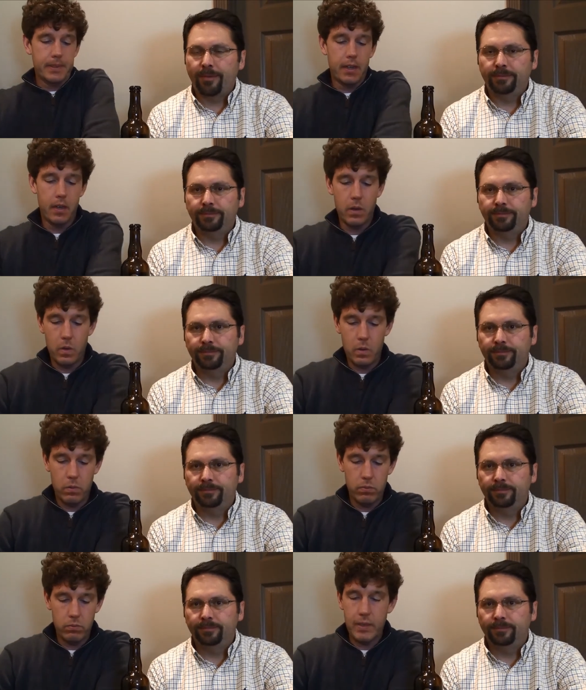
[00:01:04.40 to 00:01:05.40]
Speaker 1: so
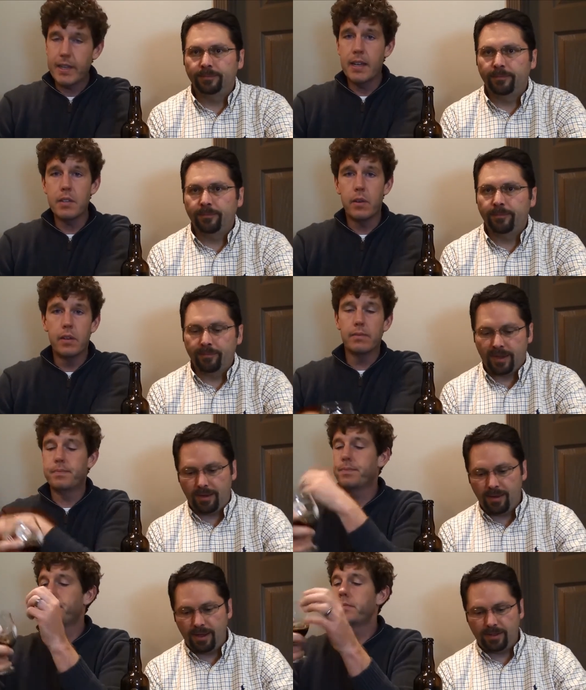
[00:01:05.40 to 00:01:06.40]
let's get into it.
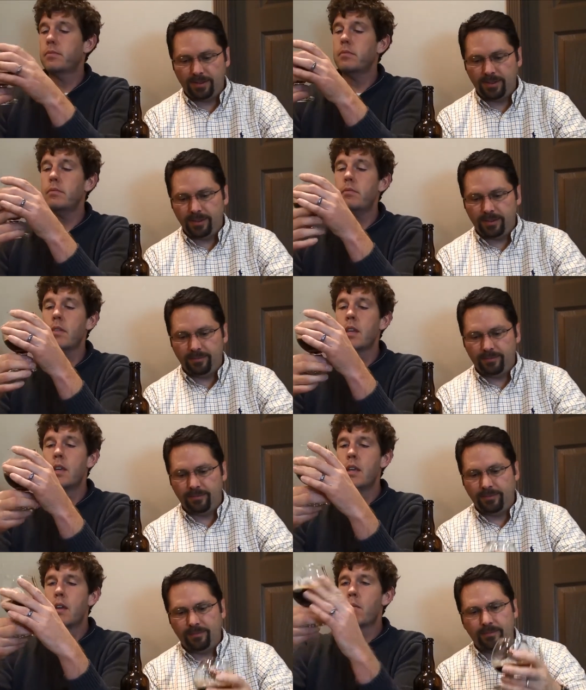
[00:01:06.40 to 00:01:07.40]
All right, let's do it.
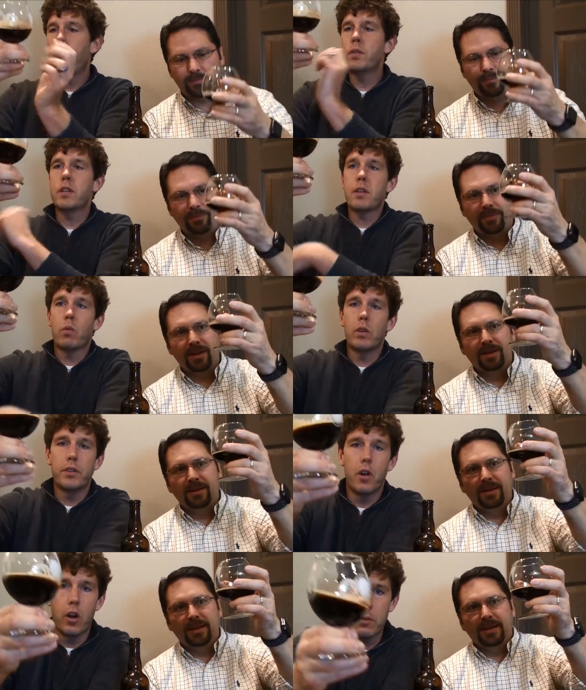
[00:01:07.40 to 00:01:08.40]
Pours just a real
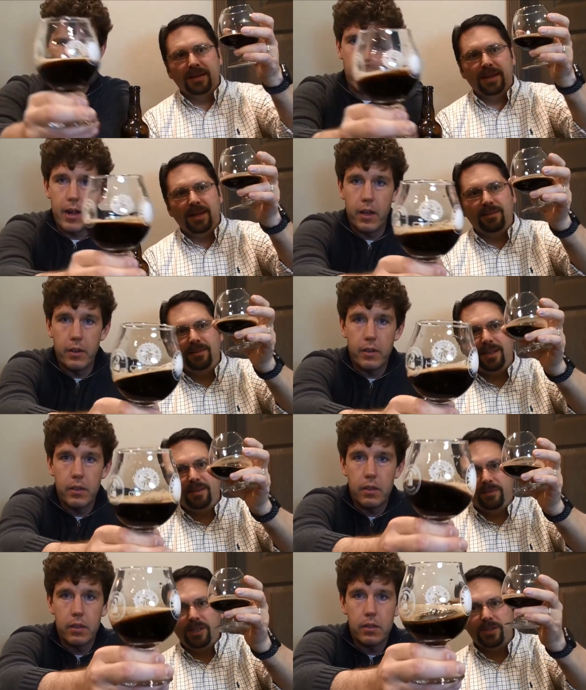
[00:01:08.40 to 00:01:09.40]
dark brown. Yeah,
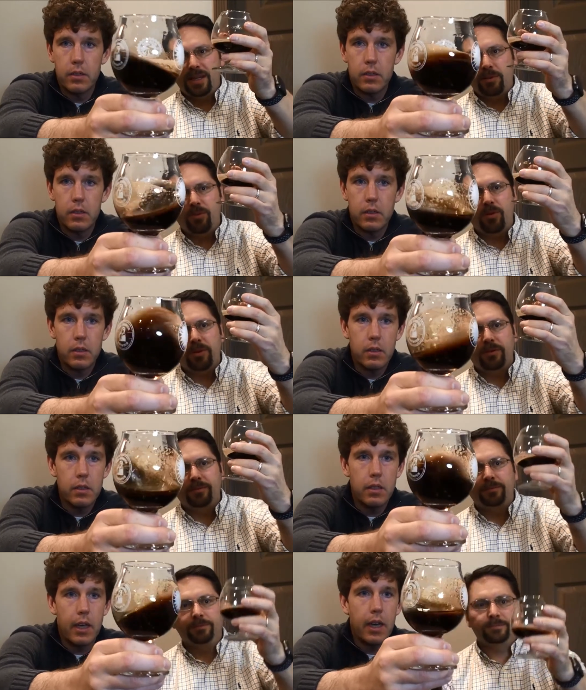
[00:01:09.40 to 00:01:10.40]
it looks like a porter.
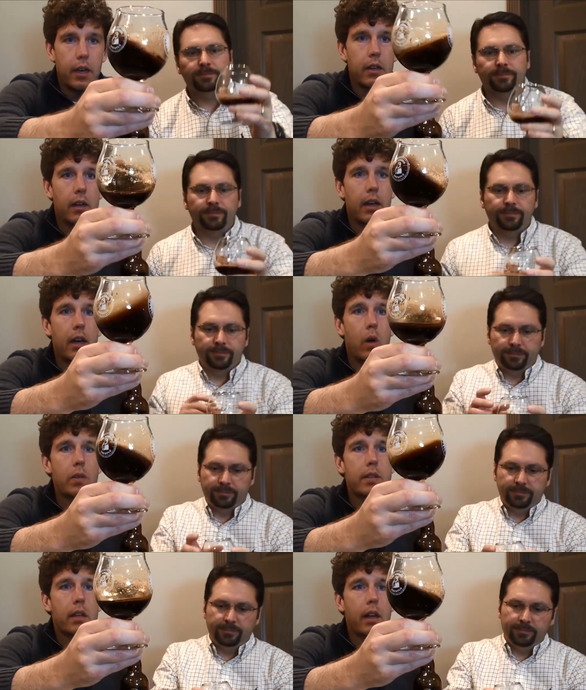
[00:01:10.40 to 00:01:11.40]
Yeah, uh,
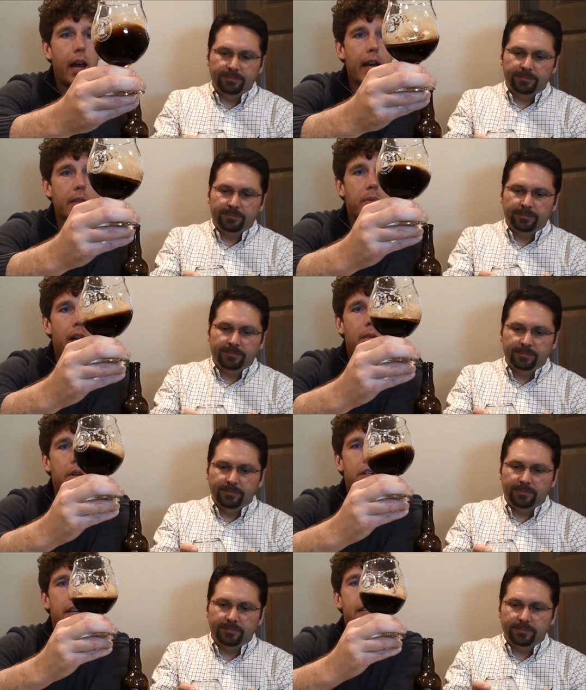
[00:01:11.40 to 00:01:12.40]
holds the glass, but not
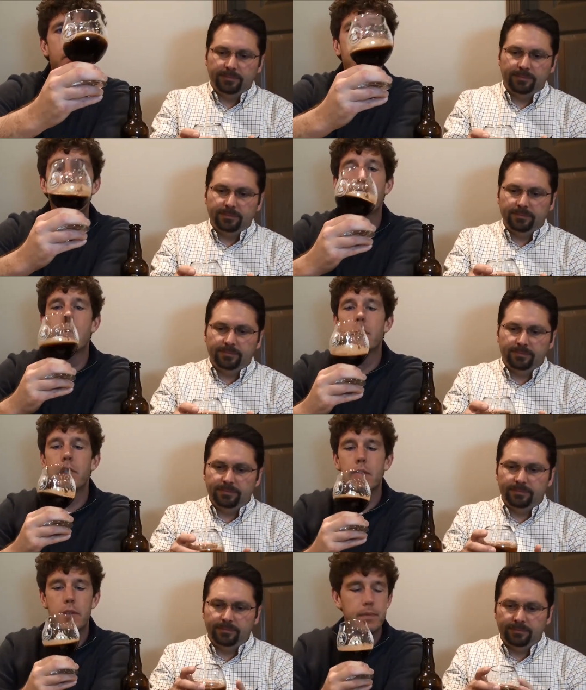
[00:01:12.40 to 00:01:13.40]
much head to speak of.
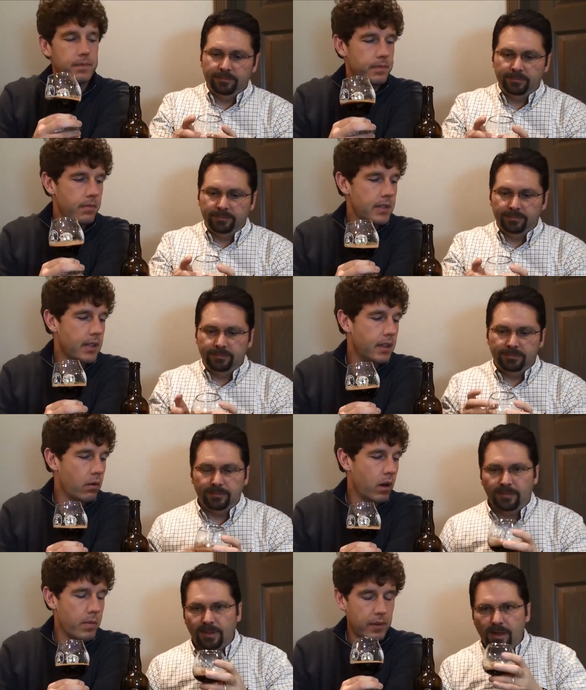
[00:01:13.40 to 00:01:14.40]
Let's get the
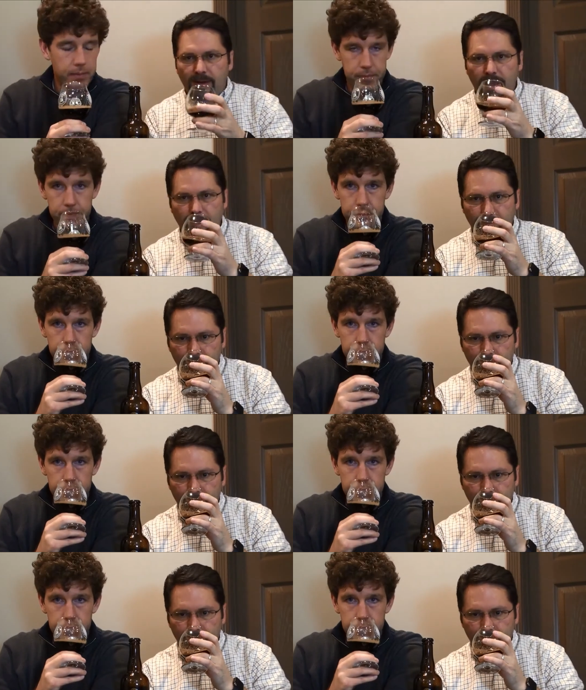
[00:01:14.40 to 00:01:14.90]
aroma. All right.